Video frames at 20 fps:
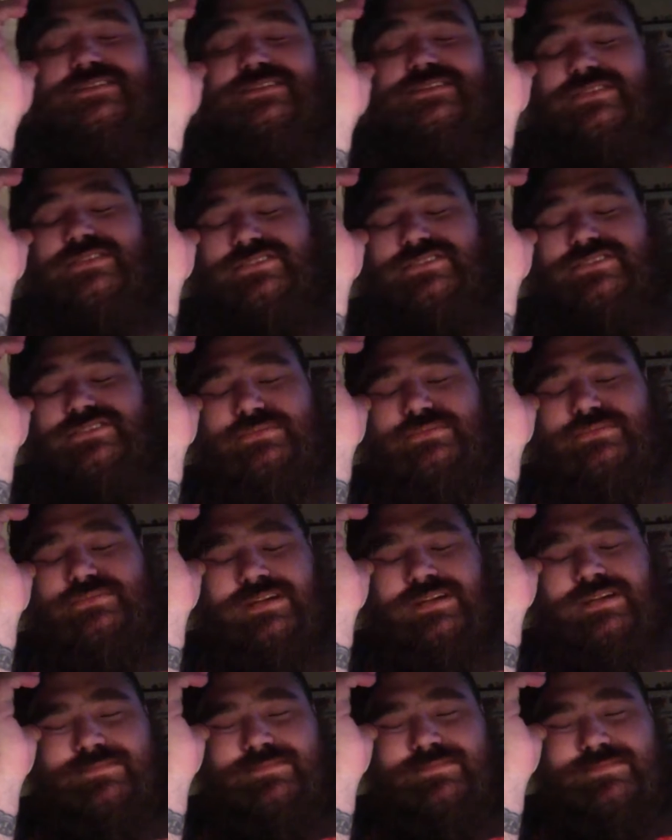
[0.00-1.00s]
did
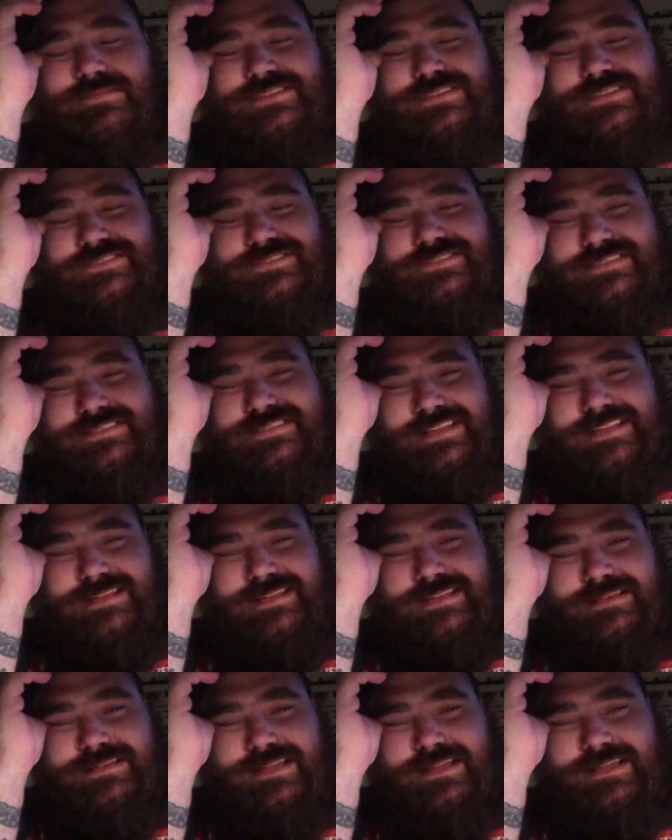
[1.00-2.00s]
you see
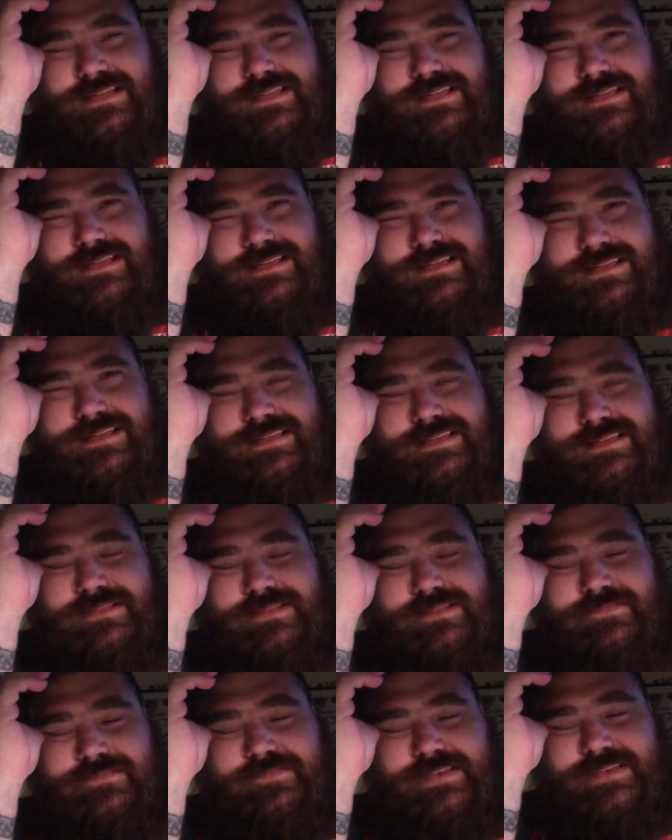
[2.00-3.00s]
Night of the
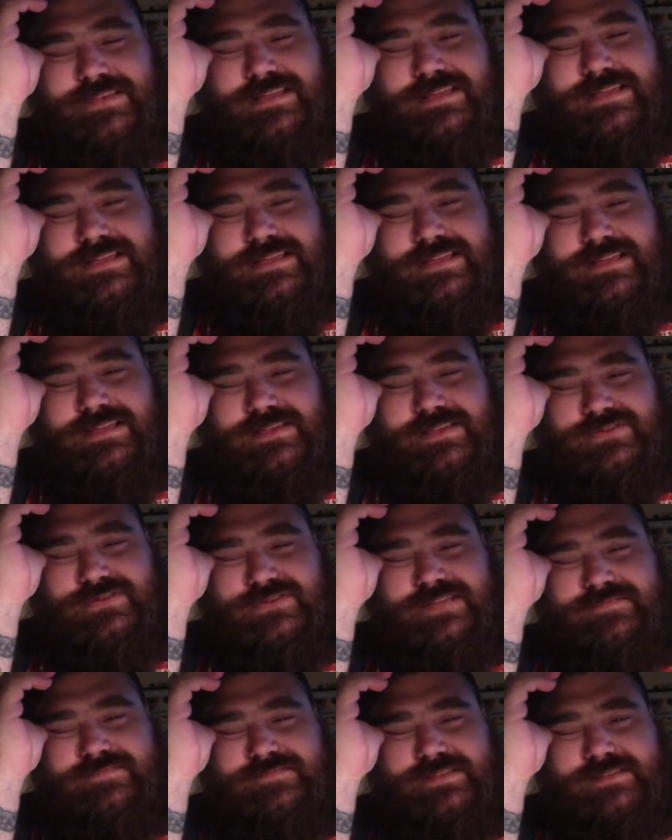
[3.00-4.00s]
Living Dead at a
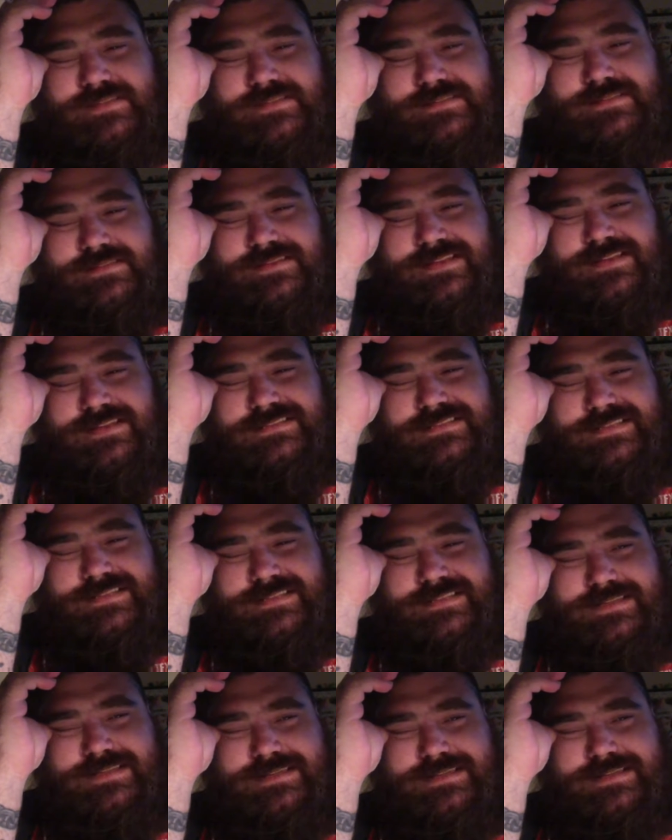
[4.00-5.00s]
drive-in? Did I see
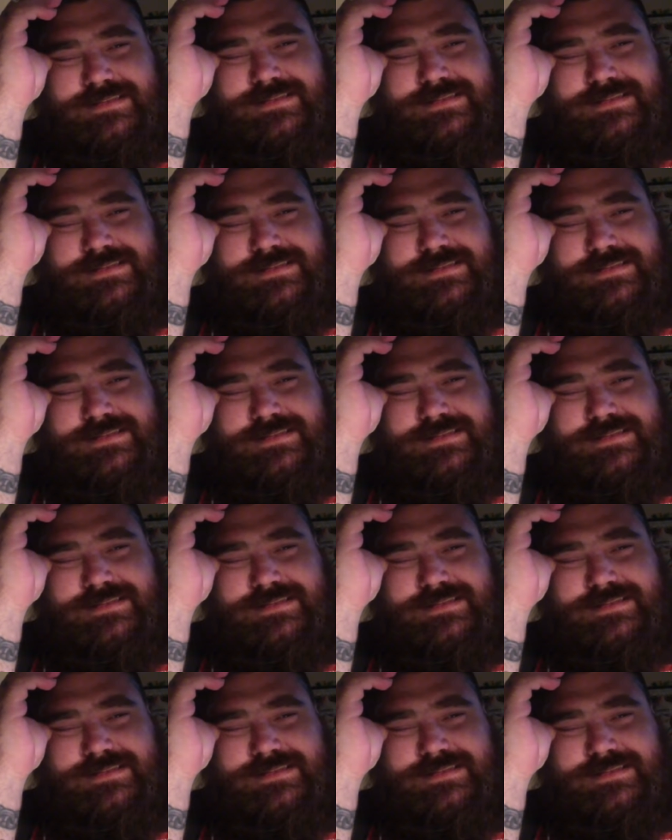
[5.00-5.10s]
that?